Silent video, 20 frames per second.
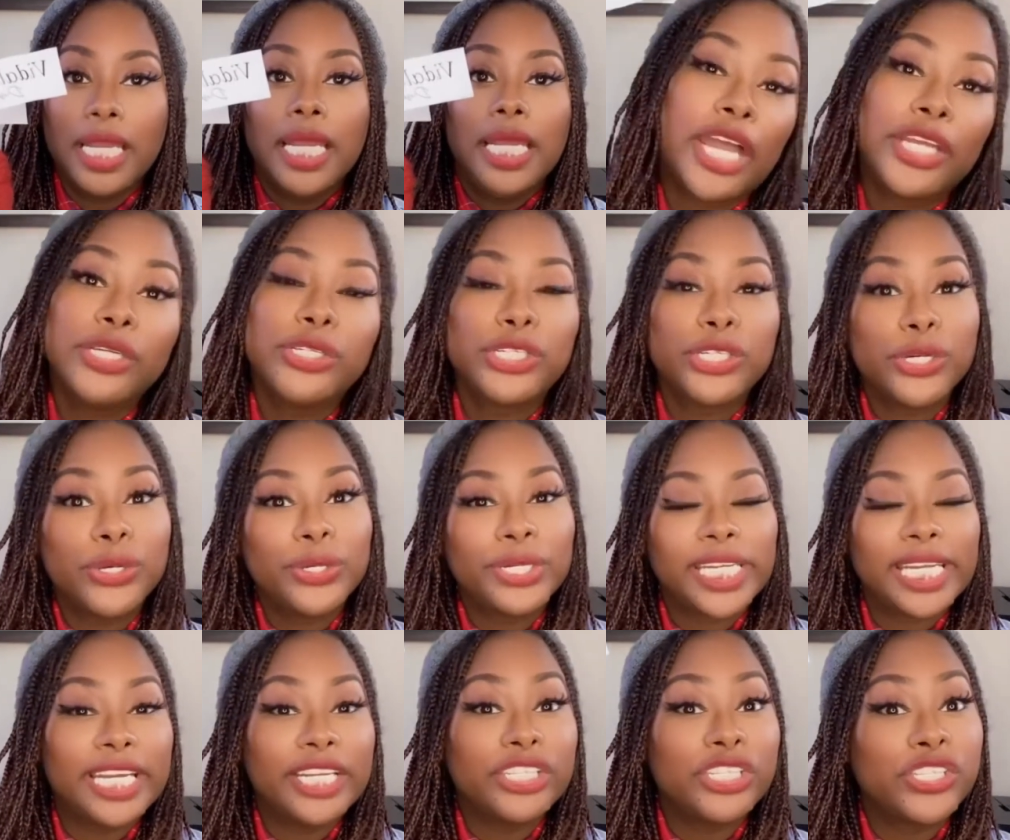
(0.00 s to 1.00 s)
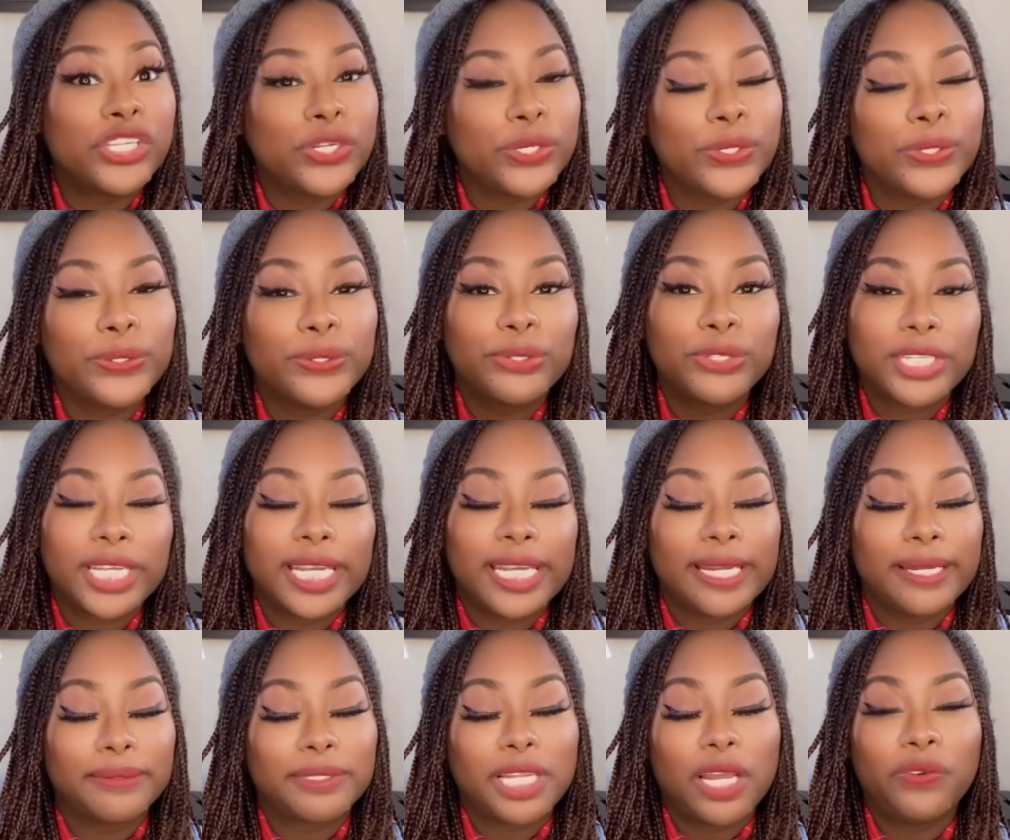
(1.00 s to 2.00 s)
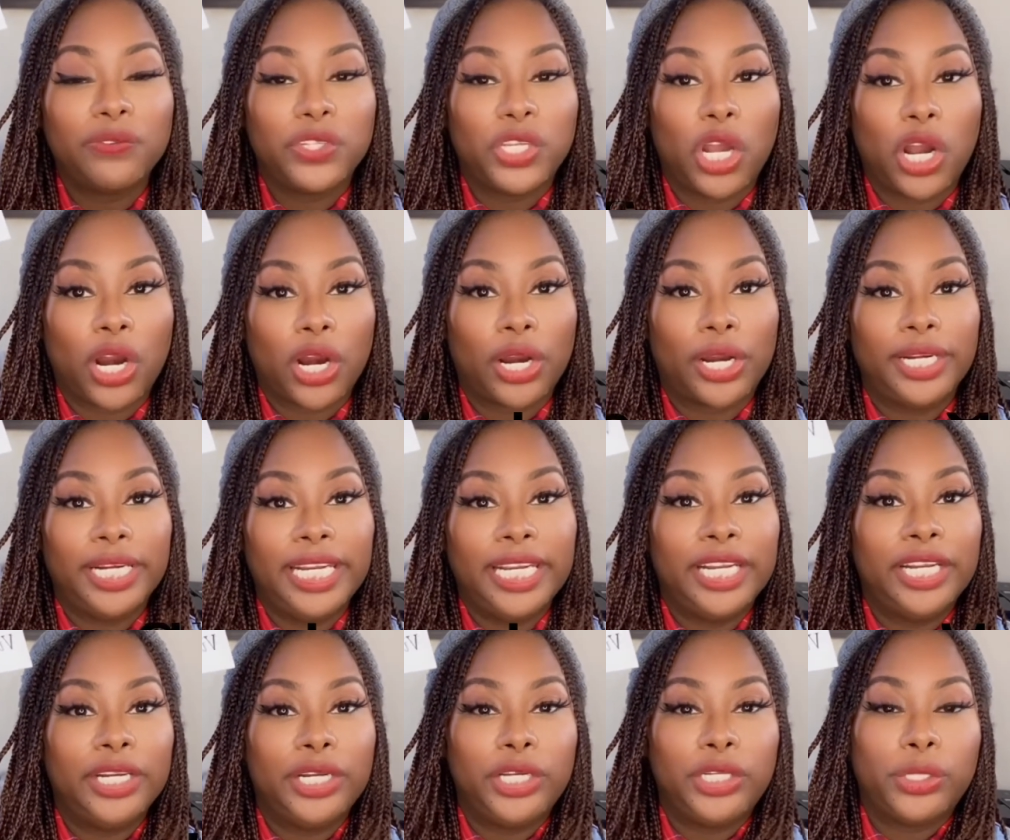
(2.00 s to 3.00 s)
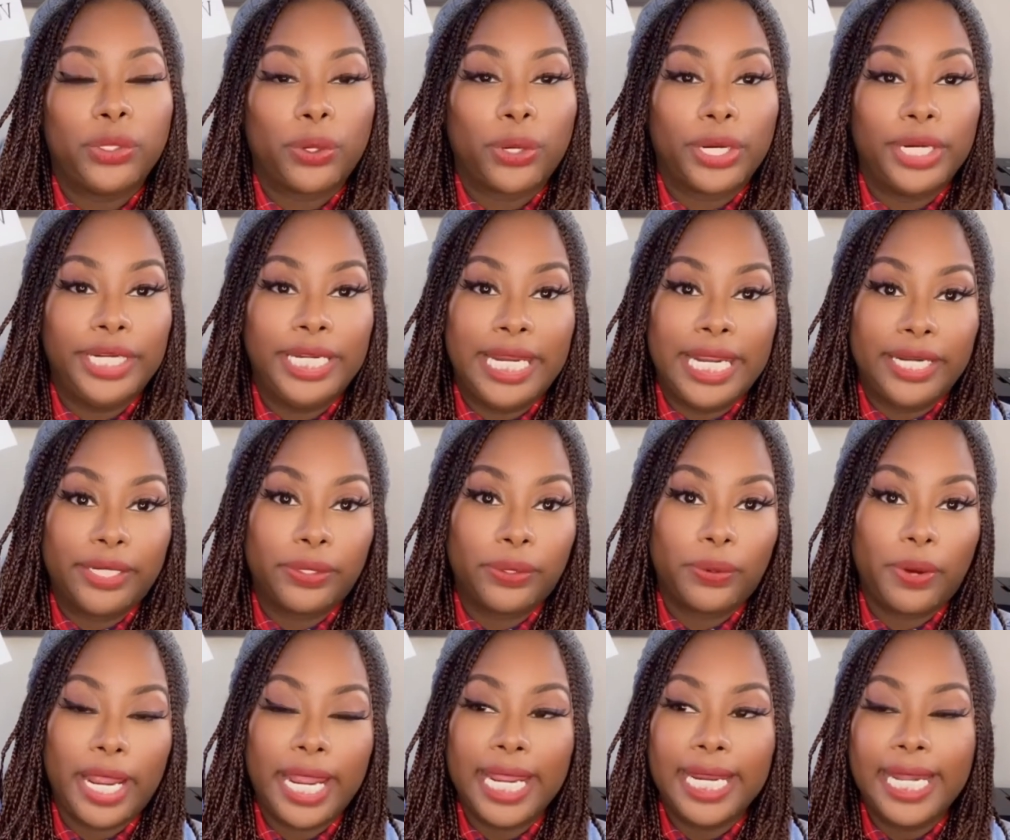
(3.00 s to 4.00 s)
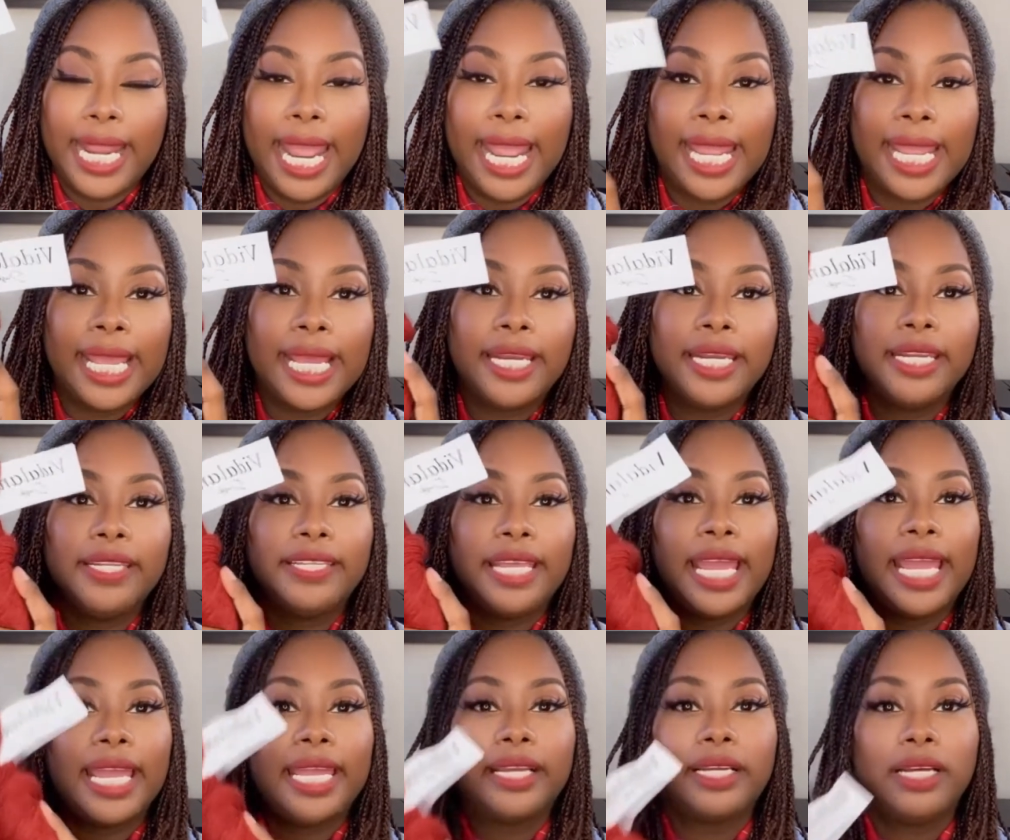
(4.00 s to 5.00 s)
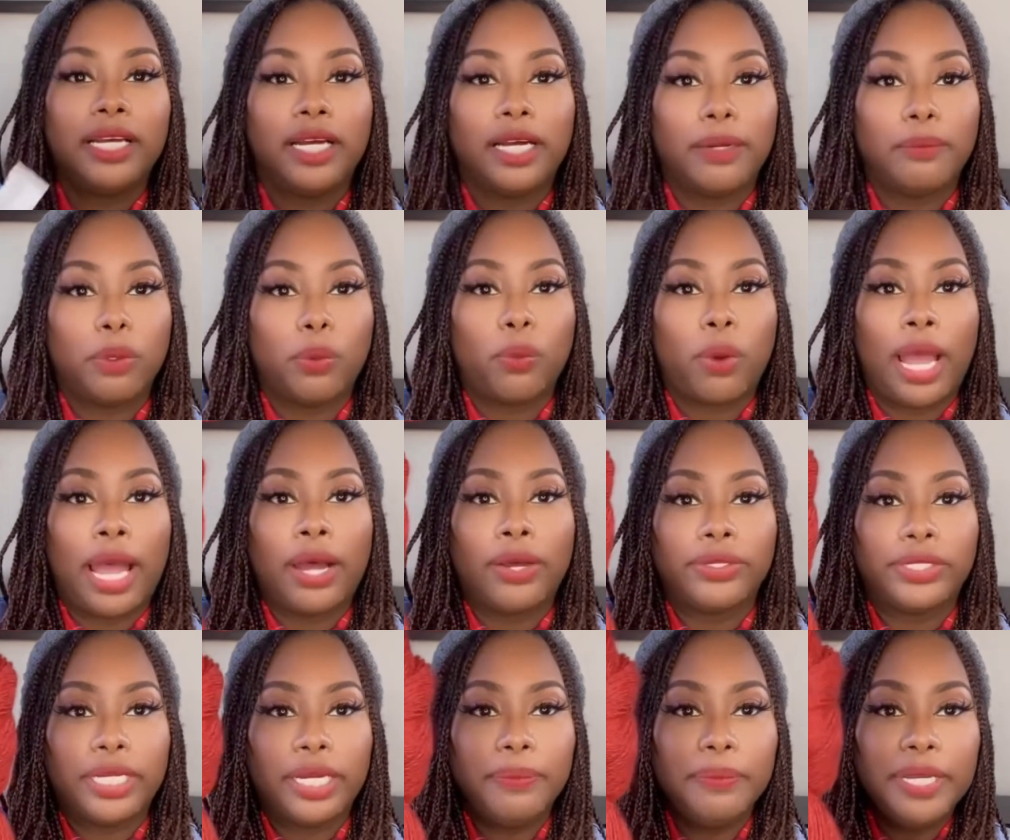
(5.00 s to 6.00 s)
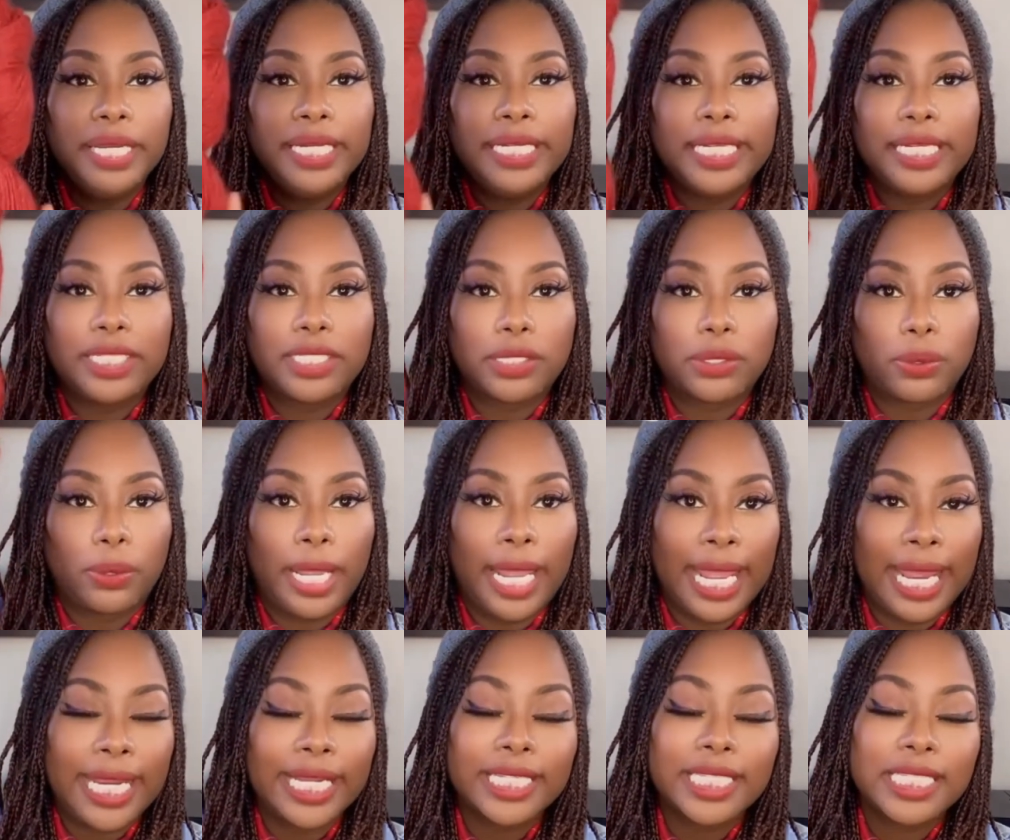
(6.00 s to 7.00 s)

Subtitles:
You do get 2 schemes of yarn in your Knitcrate, and they come wound up in these little hanks.